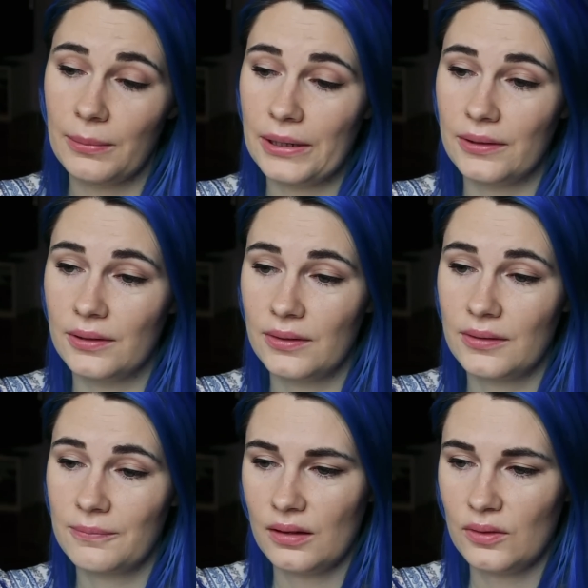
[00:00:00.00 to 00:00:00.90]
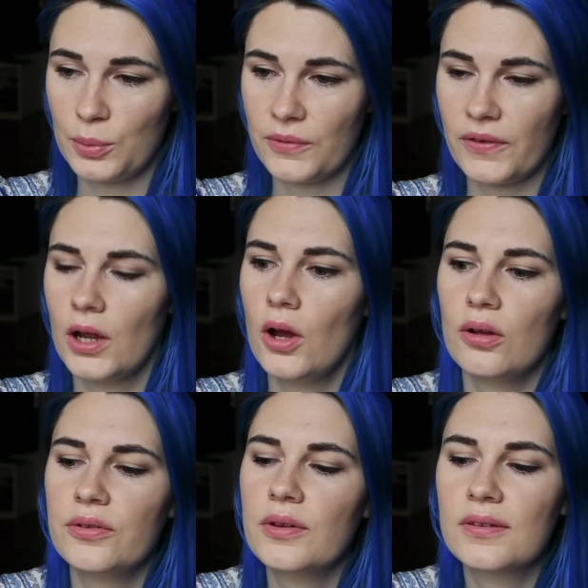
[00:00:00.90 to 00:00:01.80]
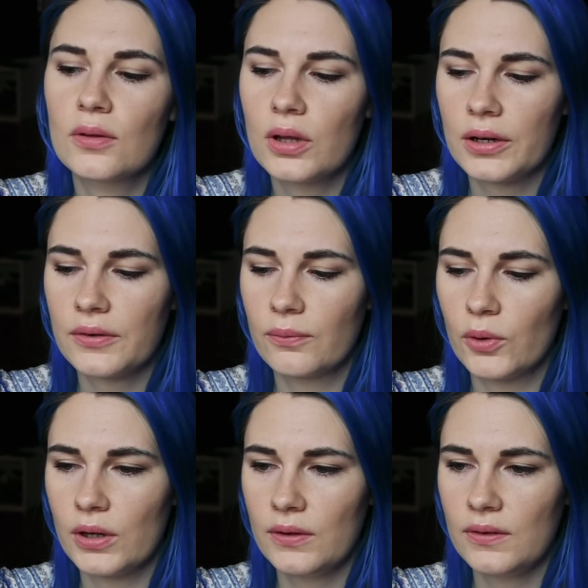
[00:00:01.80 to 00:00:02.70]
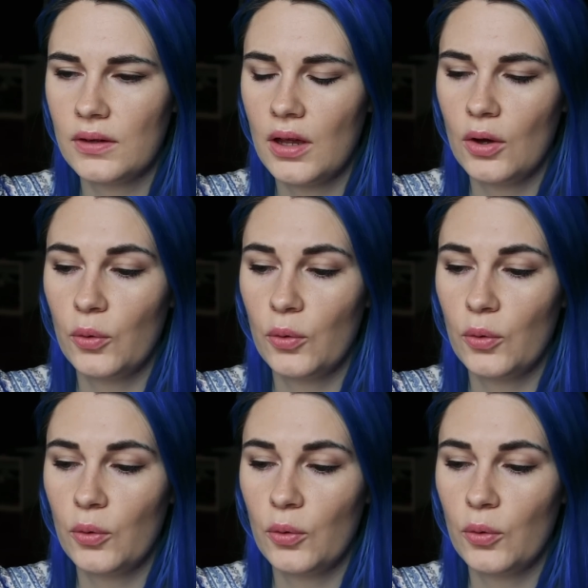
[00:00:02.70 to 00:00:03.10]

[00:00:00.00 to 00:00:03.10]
about this. Super fun. Also, Solar's voice.